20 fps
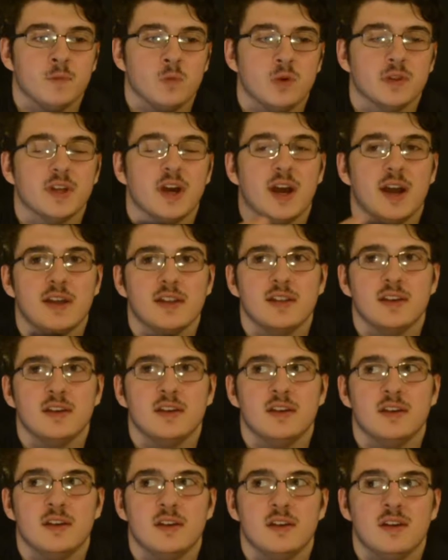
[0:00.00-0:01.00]
Well,
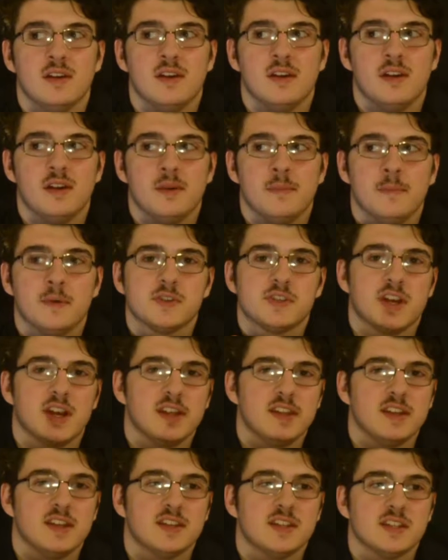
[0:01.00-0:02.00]
the most
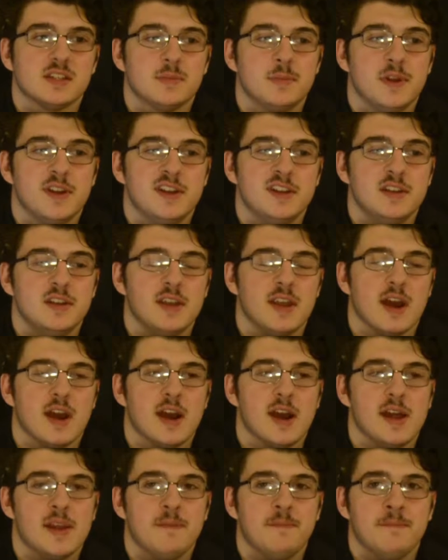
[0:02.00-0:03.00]
highly anticipated
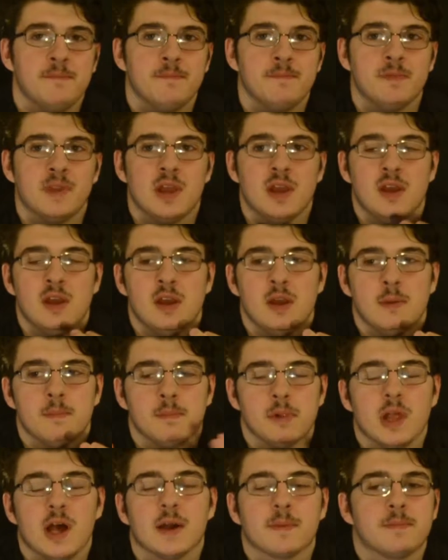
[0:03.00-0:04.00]

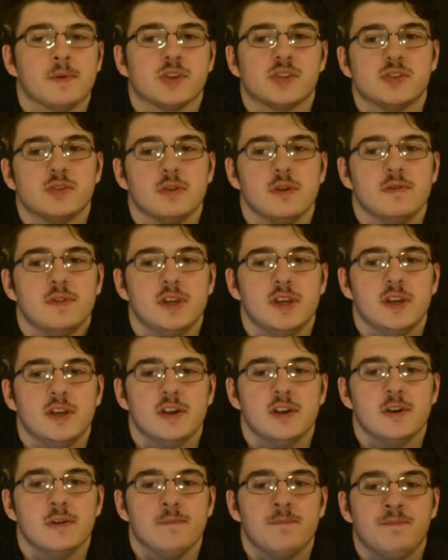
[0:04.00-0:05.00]
non-blockbuster of the
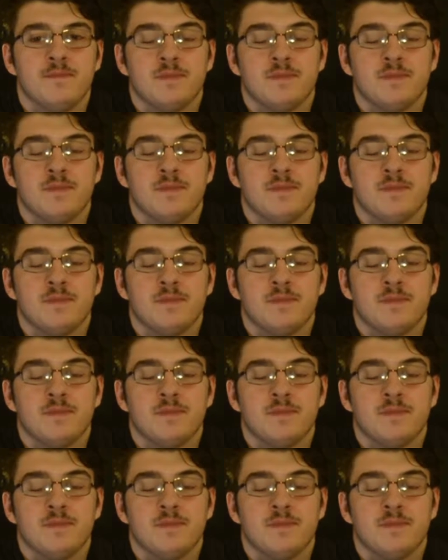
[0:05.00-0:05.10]
year.